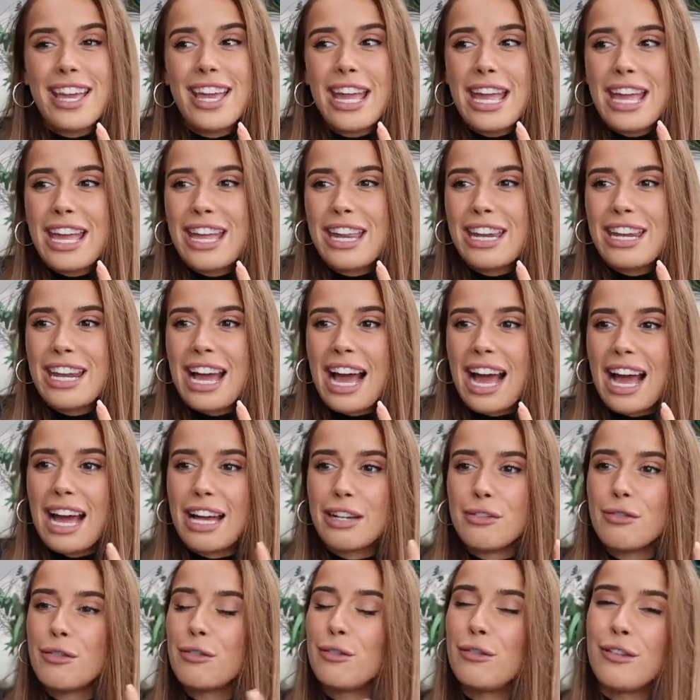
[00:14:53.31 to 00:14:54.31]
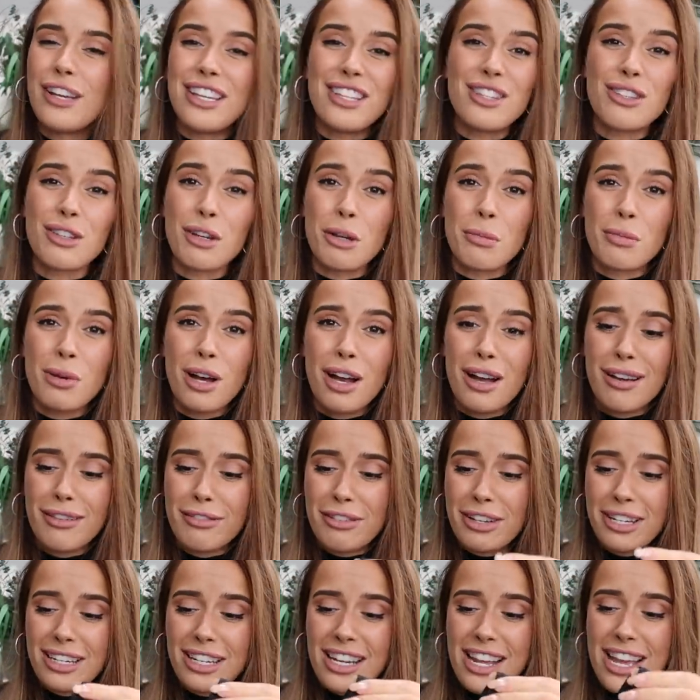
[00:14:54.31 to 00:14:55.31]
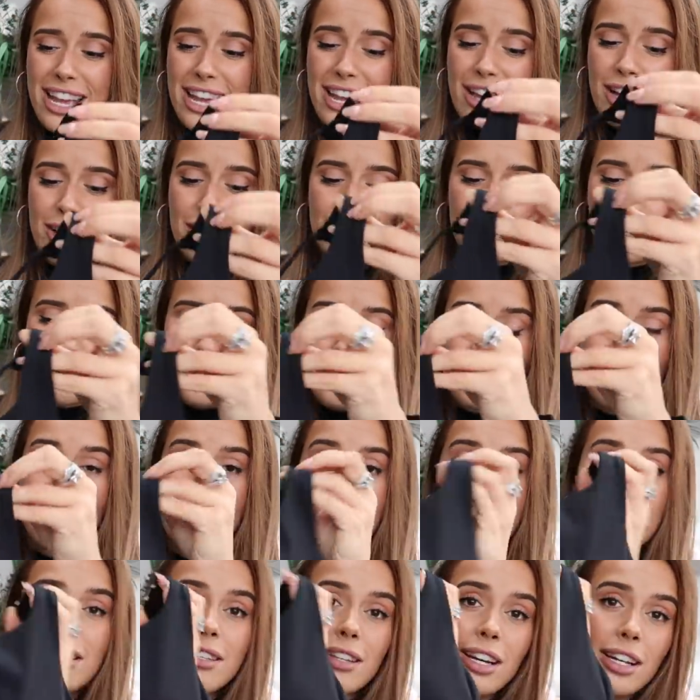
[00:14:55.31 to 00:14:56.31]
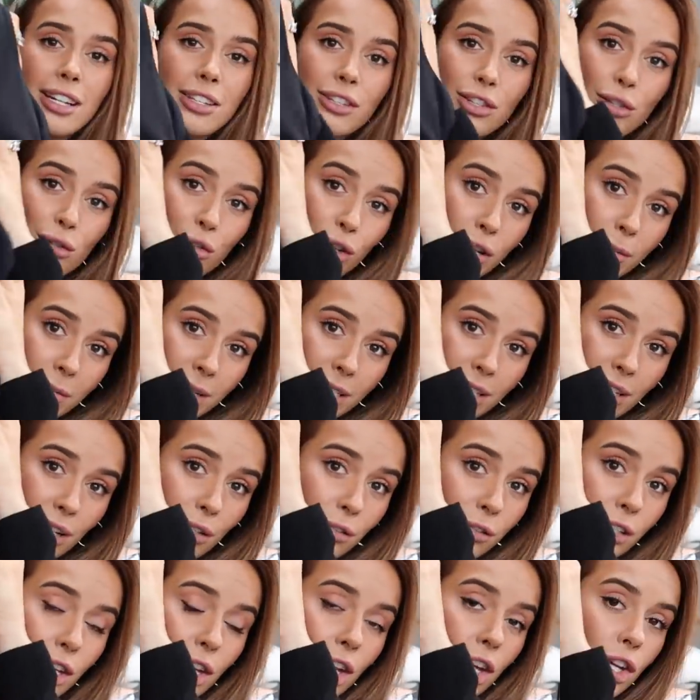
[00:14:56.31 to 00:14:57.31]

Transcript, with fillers: in and fits so perfectly so I decided to treat myself